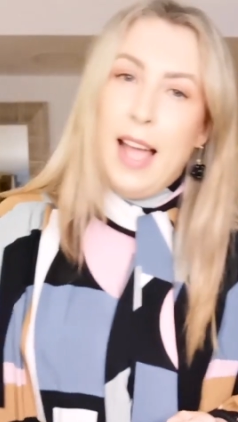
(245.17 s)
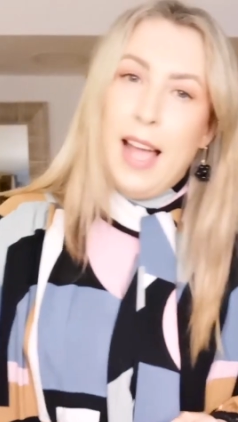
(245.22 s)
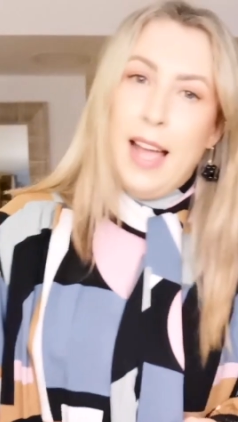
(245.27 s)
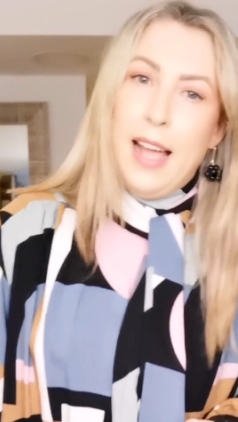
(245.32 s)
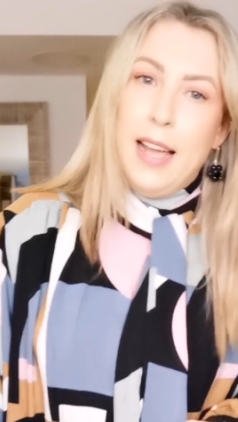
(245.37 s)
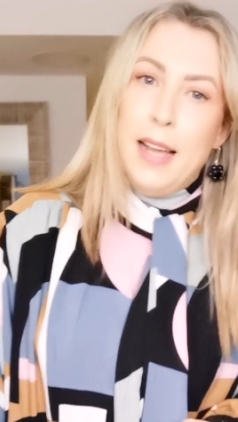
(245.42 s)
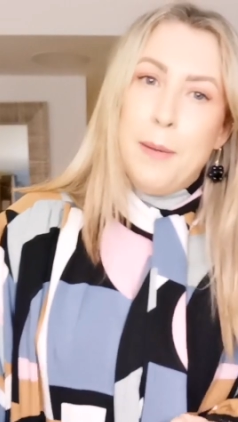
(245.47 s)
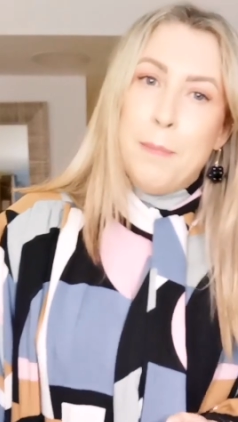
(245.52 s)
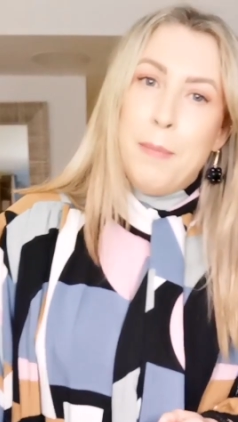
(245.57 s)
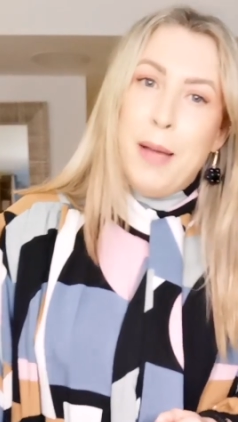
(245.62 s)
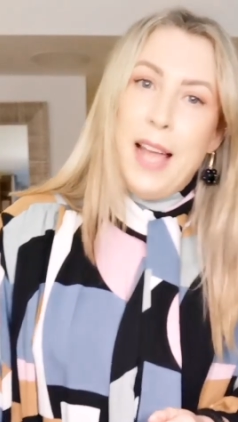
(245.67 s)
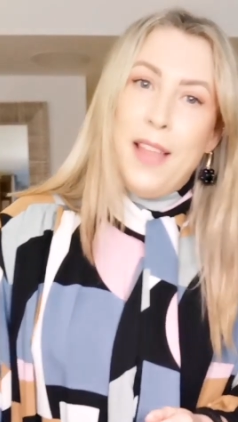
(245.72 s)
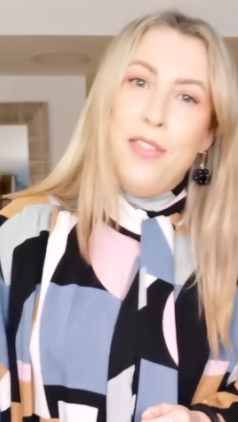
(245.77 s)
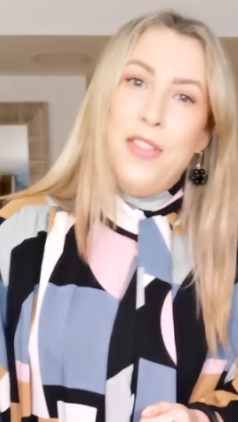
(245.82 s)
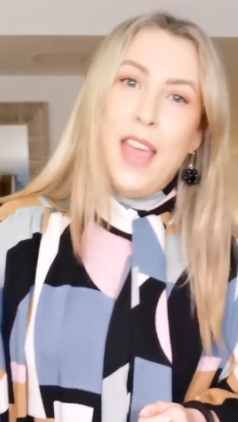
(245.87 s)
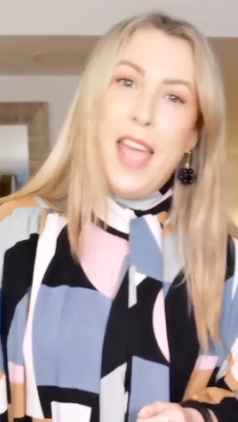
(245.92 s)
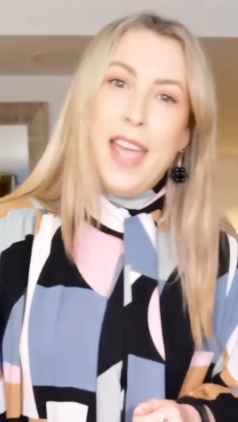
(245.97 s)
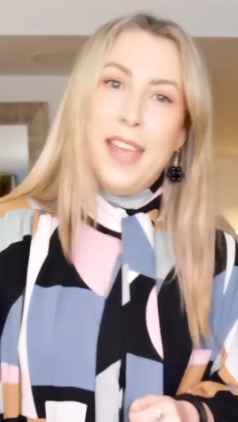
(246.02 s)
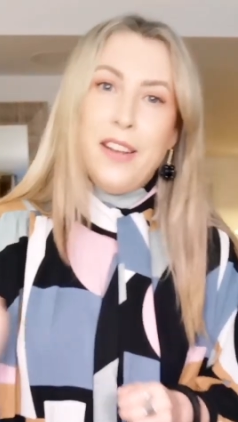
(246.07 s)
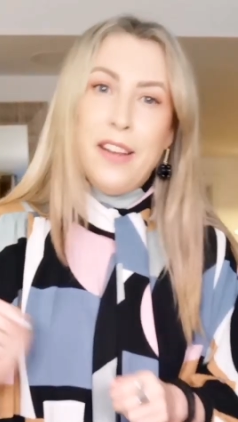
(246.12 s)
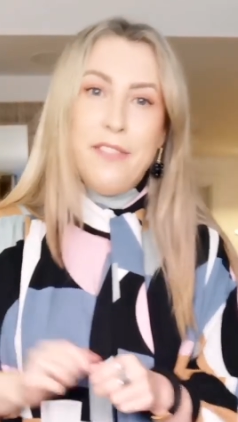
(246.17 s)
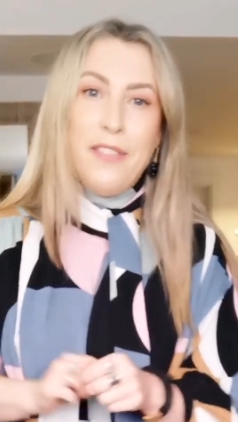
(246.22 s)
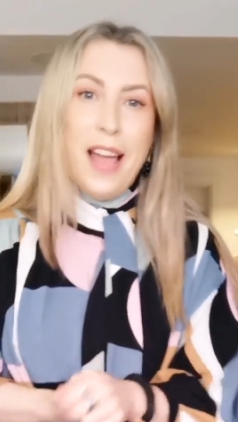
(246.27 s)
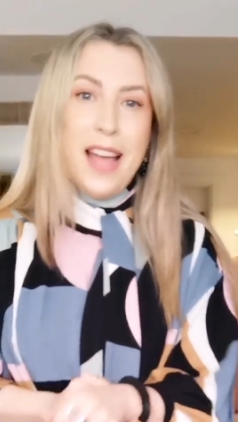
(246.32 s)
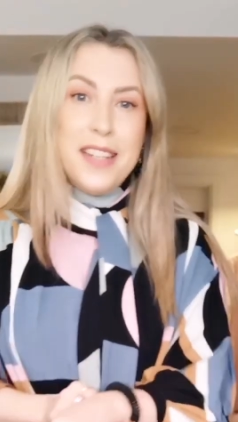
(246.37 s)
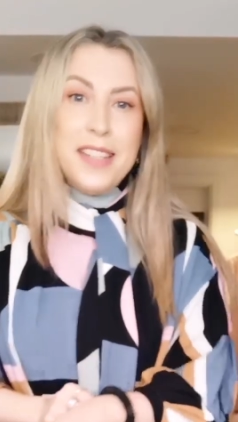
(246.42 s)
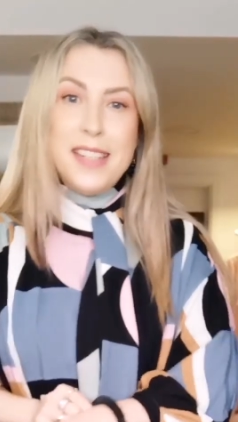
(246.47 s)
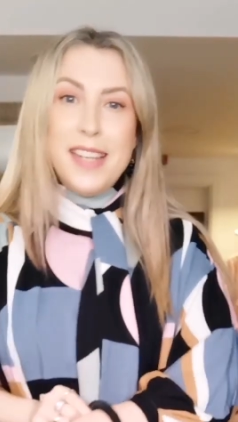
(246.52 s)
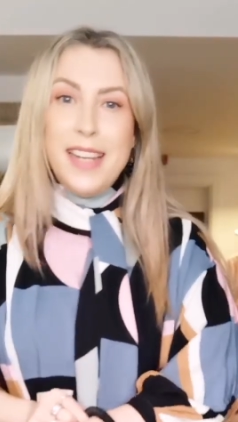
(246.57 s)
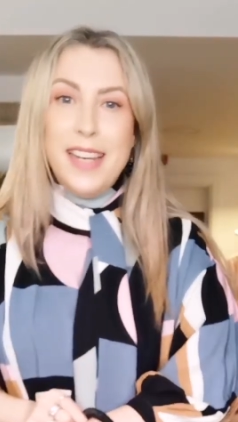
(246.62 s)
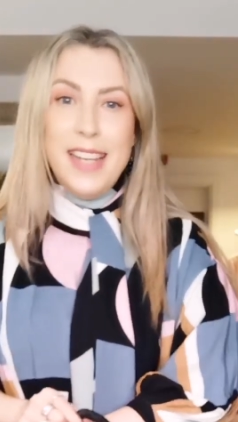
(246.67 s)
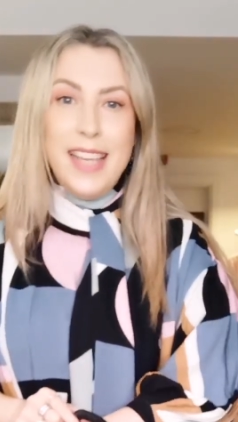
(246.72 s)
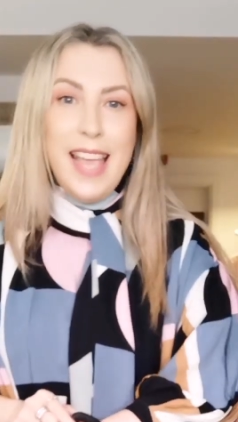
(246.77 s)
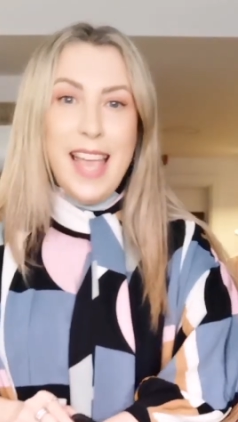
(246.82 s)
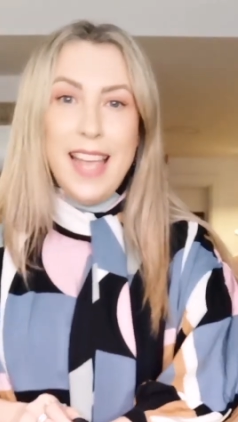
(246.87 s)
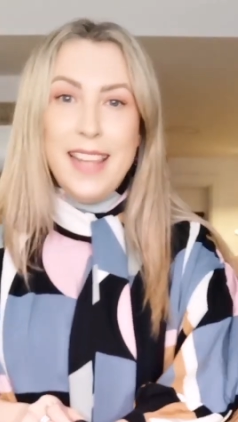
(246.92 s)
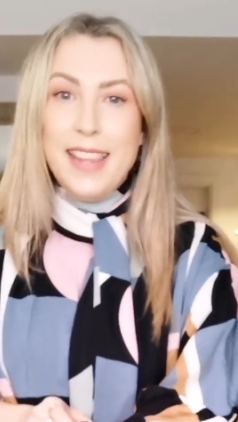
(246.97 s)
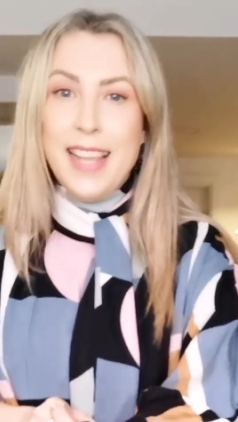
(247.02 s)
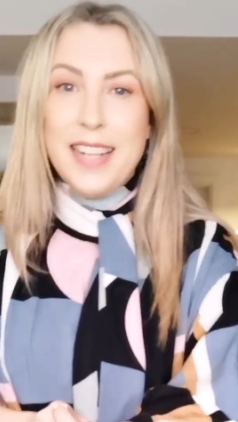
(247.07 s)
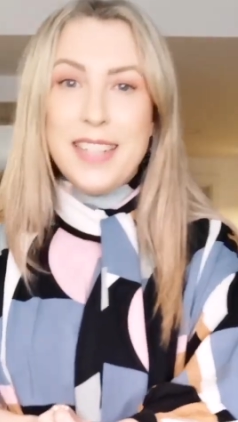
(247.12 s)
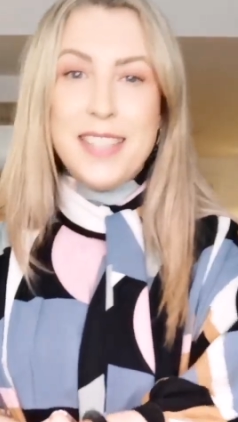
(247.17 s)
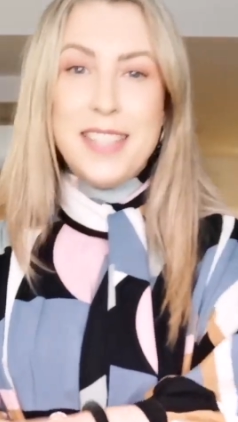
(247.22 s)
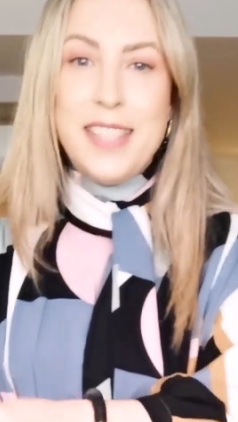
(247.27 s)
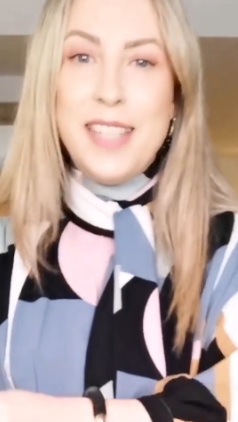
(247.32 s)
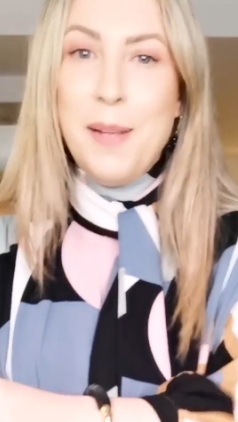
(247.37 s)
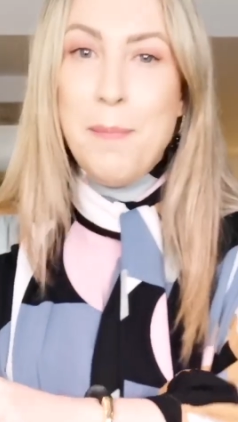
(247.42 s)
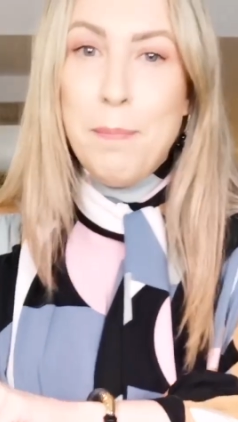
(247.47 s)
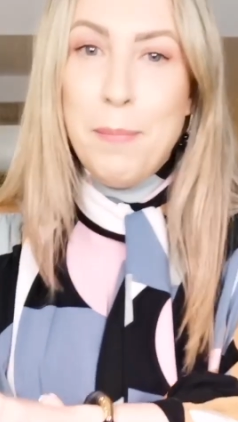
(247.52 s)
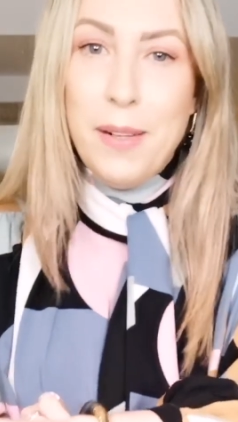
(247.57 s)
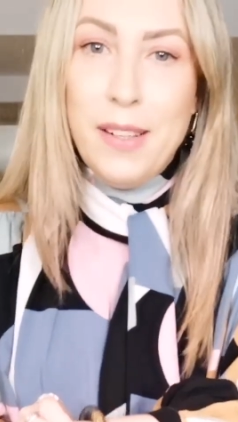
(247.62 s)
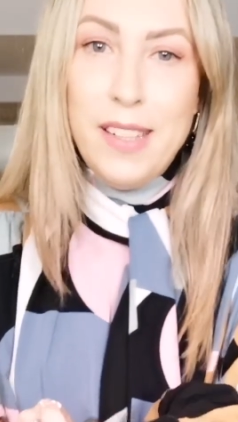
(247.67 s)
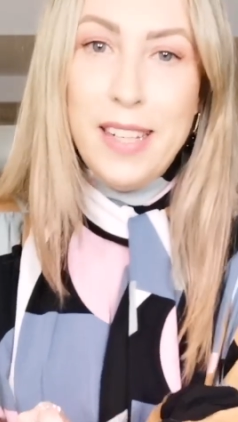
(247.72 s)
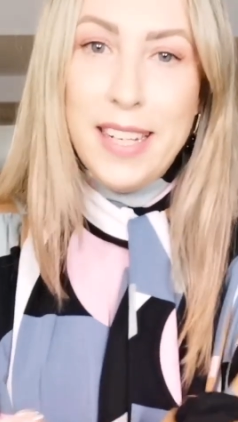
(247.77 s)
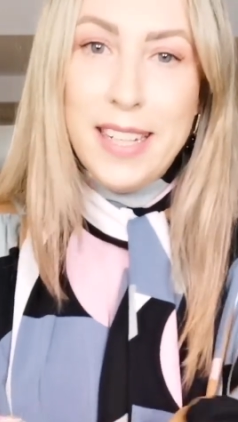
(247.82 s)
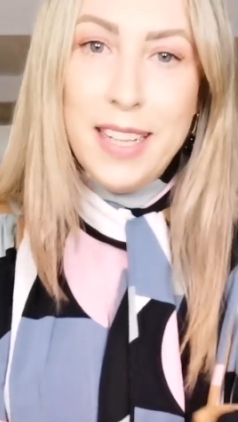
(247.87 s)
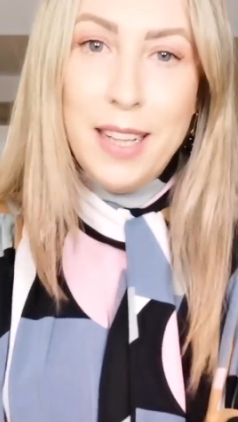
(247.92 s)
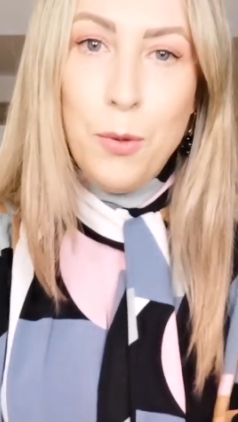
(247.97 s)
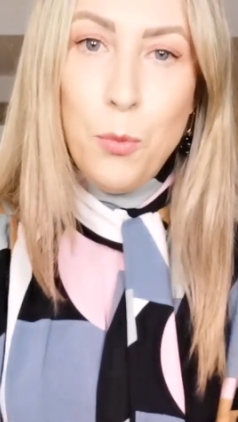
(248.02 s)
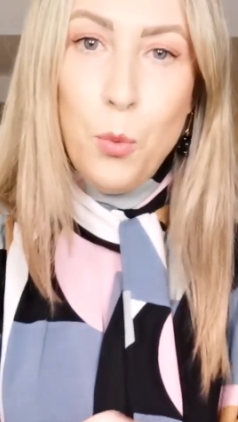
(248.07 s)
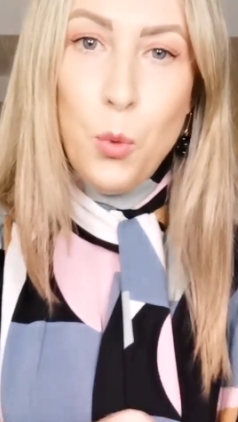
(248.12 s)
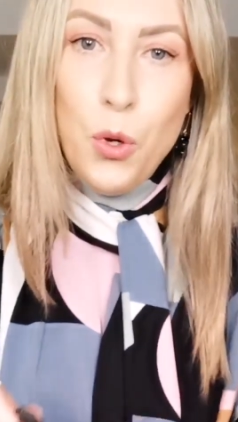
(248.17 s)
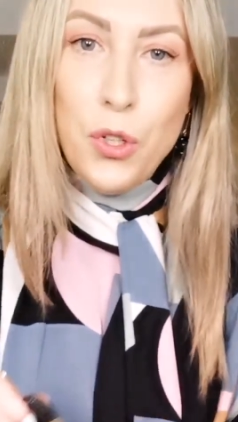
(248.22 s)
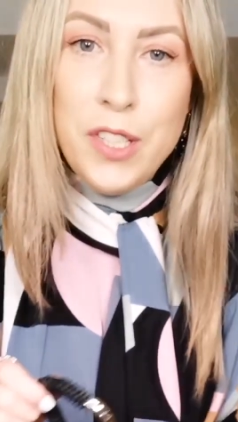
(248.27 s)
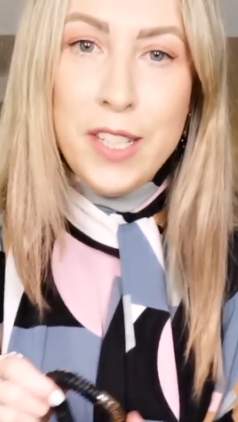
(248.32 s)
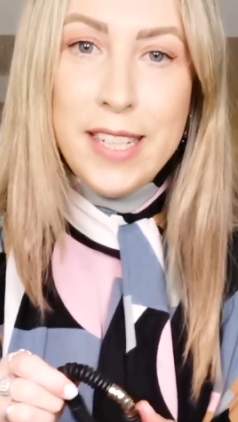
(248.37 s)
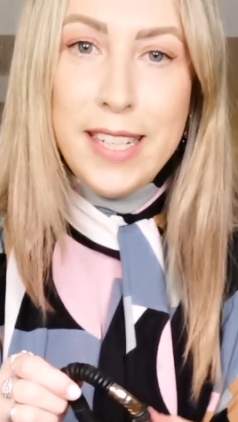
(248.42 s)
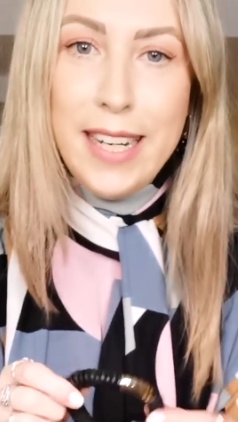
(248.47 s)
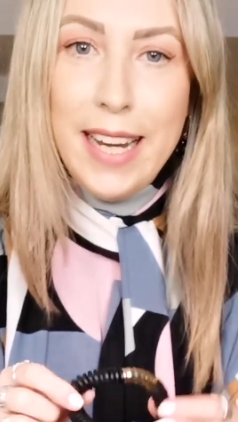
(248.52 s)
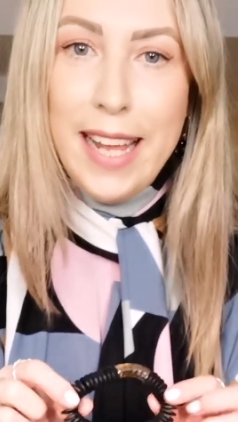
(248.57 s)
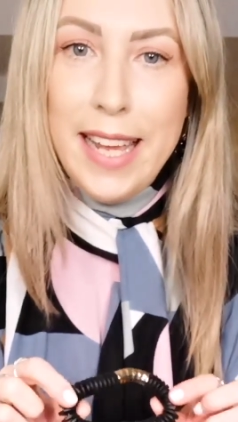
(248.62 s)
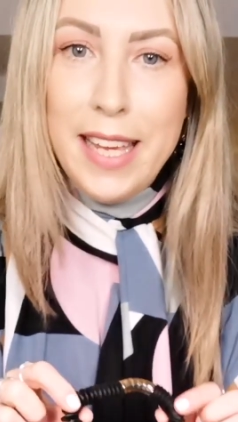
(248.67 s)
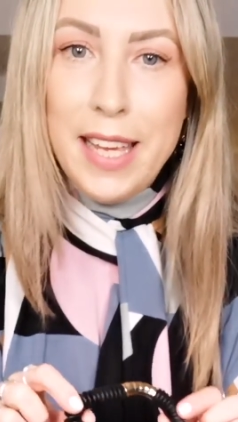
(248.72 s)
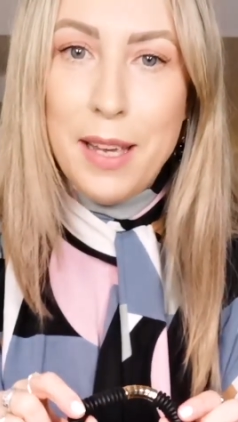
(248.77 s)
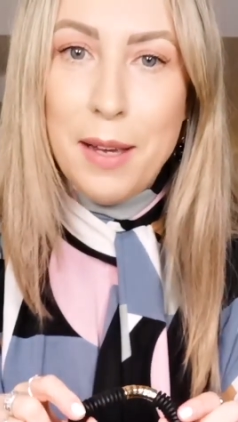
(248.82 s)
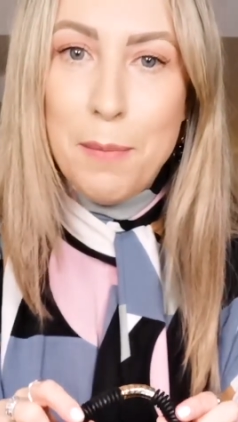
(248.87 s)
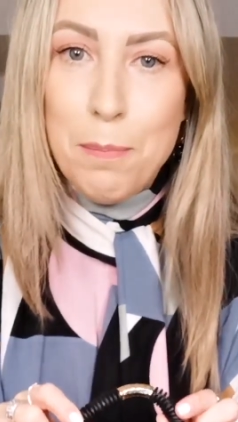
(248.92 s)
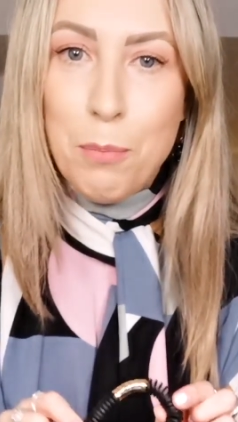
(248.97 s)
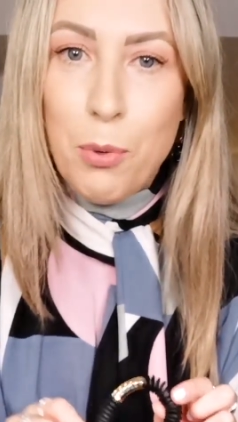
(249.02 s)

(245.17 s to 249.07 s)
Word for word: Um, and then I've added in again that simple little wooden link